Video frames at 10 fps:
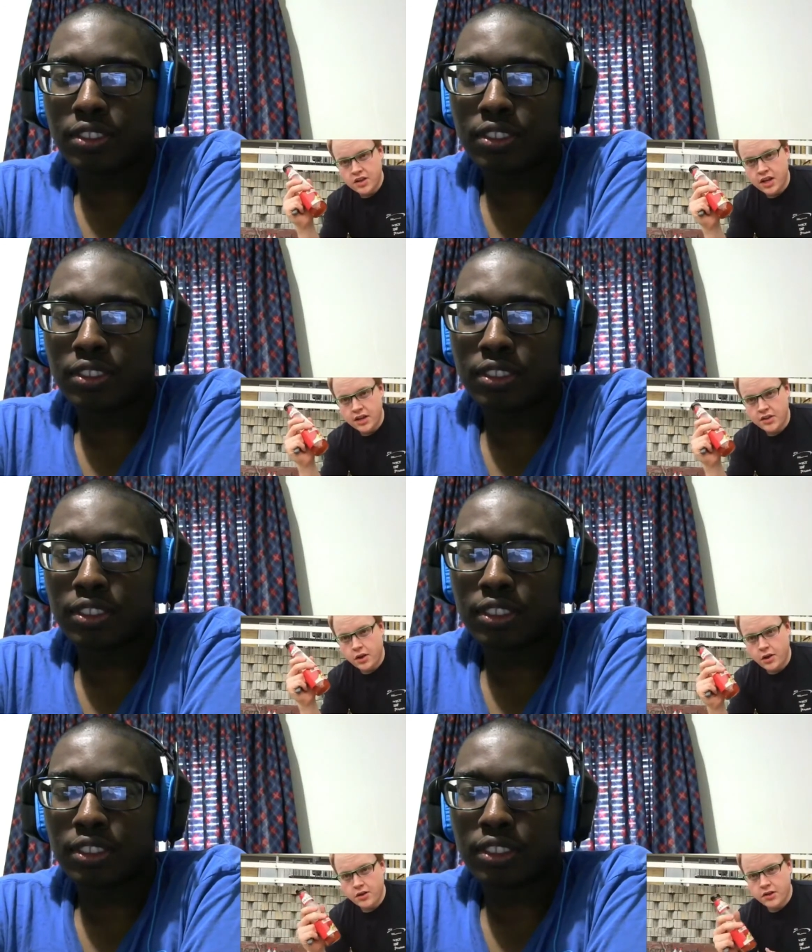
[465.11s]
Speaker 1: chili
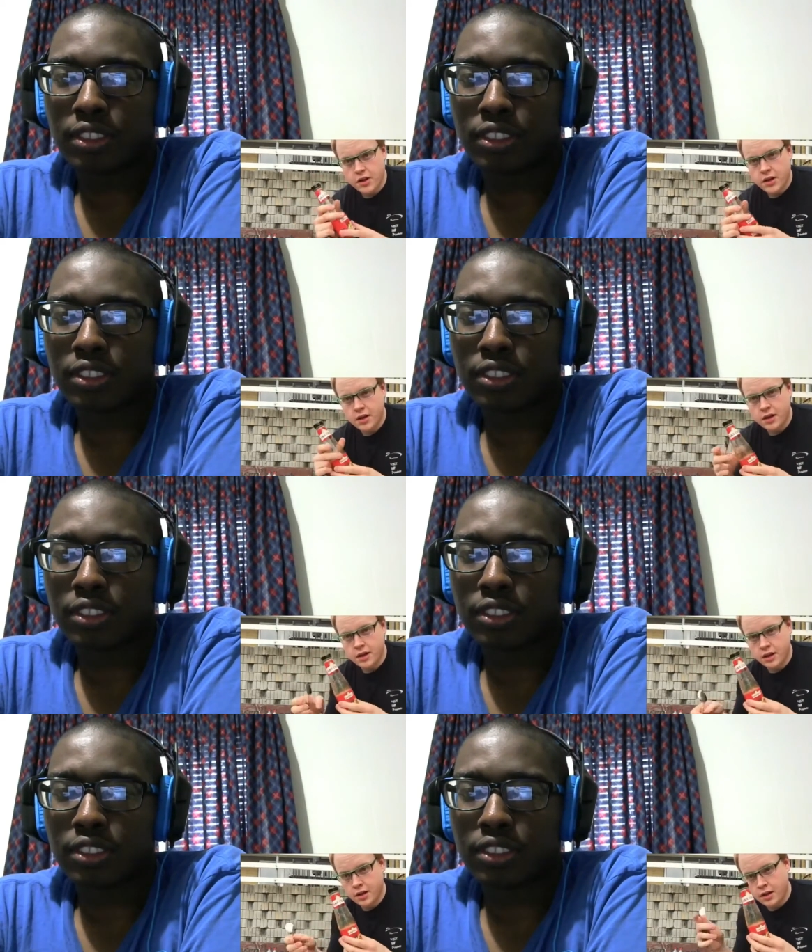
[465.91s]
sauce.
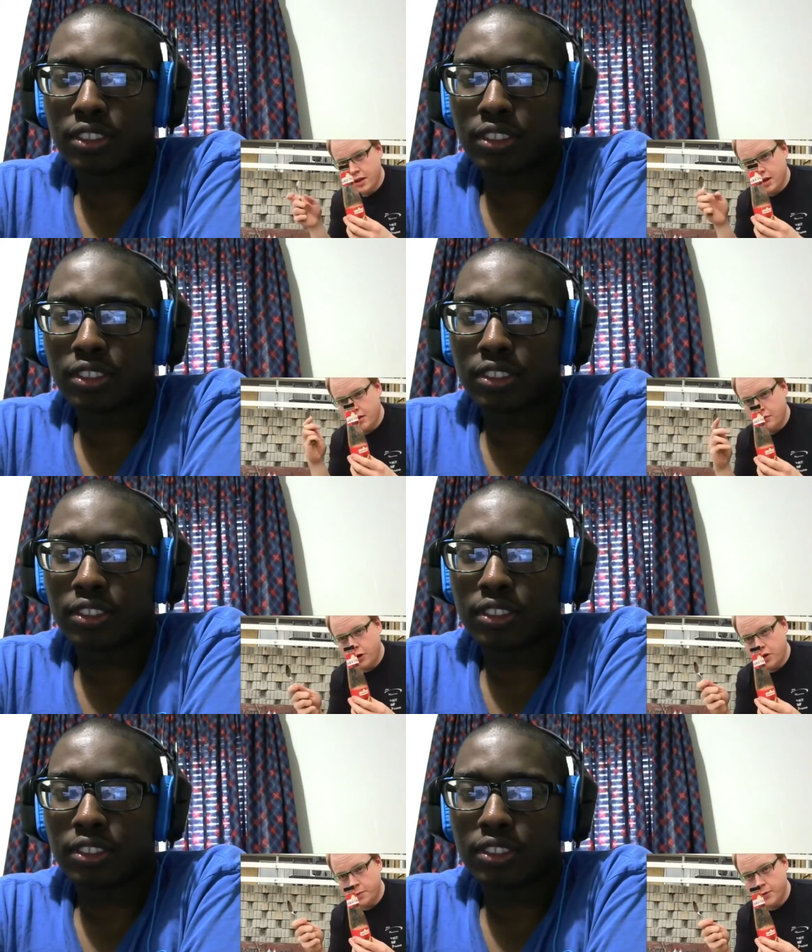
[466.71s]

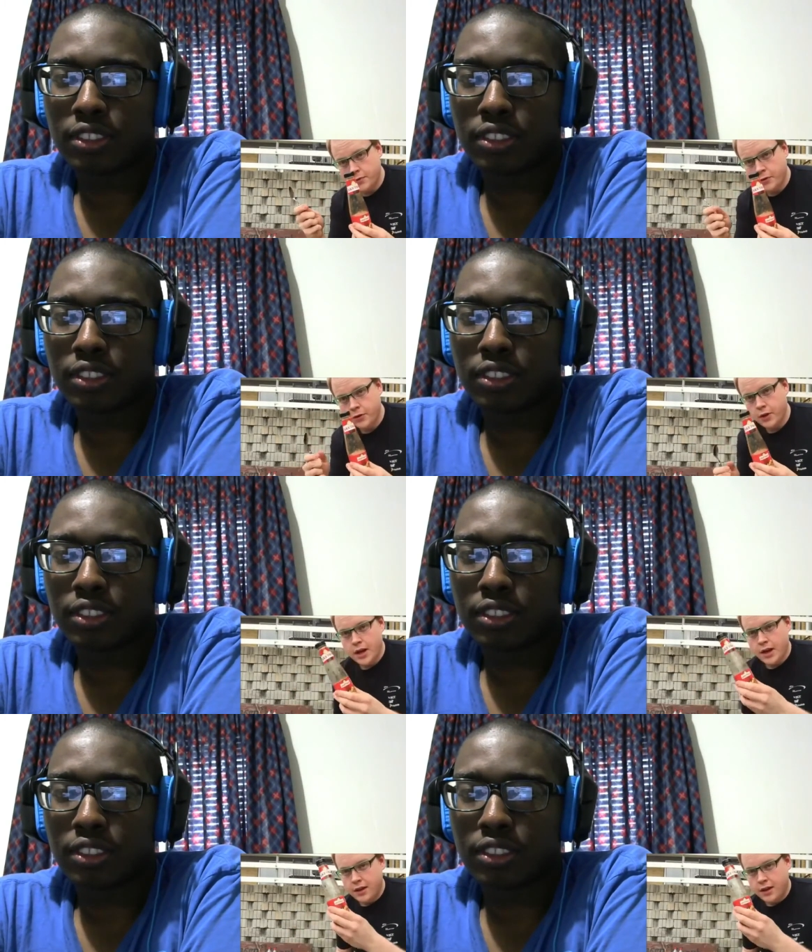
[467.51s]
One spoonful.